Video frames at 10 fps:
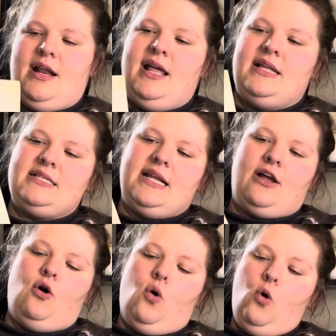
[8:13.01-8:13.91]
It has like
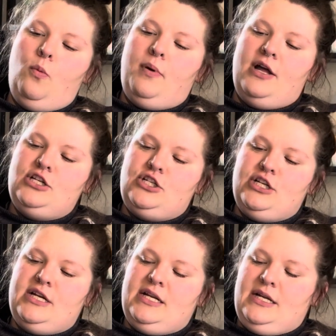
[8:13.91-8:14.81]
a hole punched
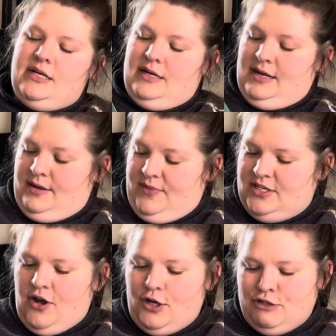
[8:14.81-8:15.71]
in it. It's
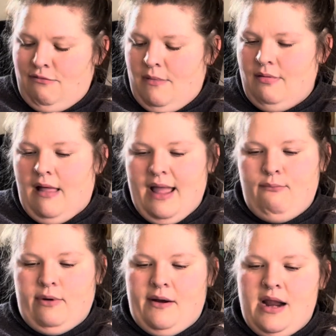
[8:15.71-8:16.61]
also from a
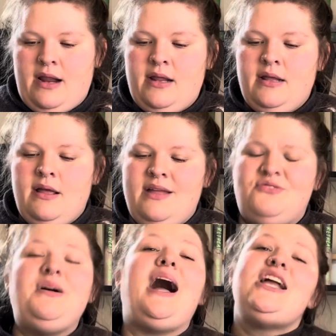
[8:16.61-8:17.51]
library,
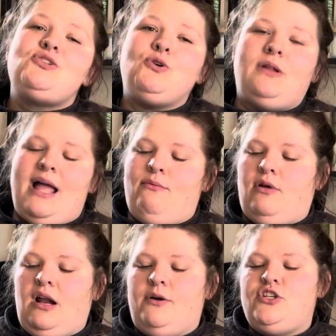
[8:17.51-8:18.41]
from a high school
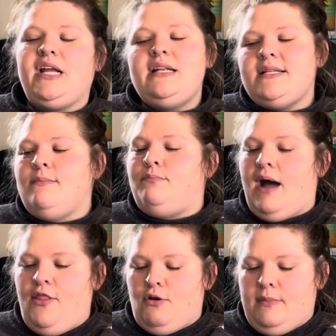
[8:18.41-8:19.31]
library, which again doesn't
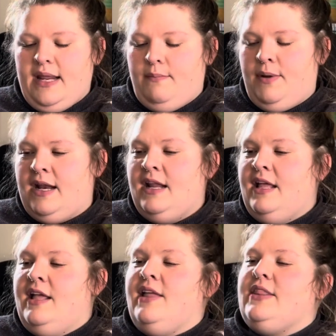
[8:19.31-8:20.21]
bother me, but
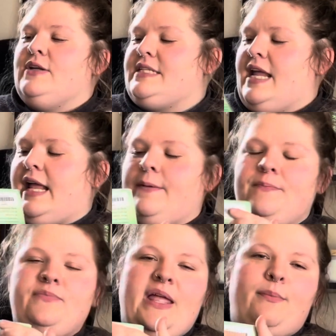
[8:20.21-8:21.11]
there's like,
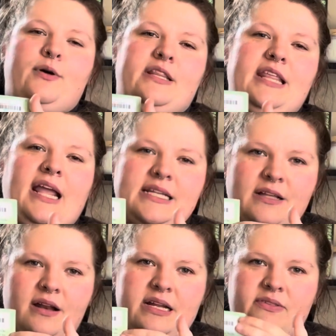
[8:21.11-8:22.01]
they put things
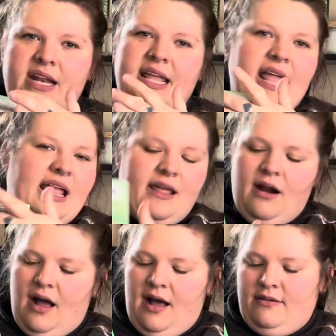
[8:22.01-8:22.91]
on it that I can't get
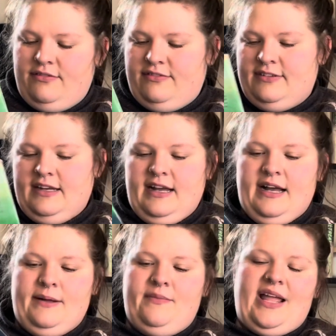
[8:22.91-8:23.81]
off.
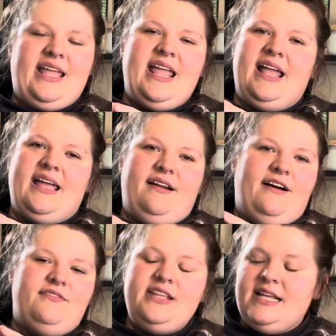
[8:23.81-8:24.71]
I can't get
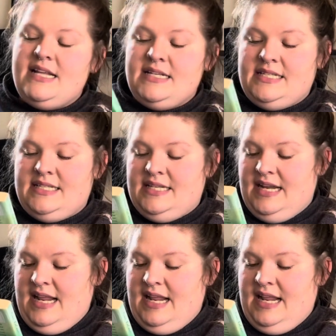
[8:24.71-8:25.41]
off this.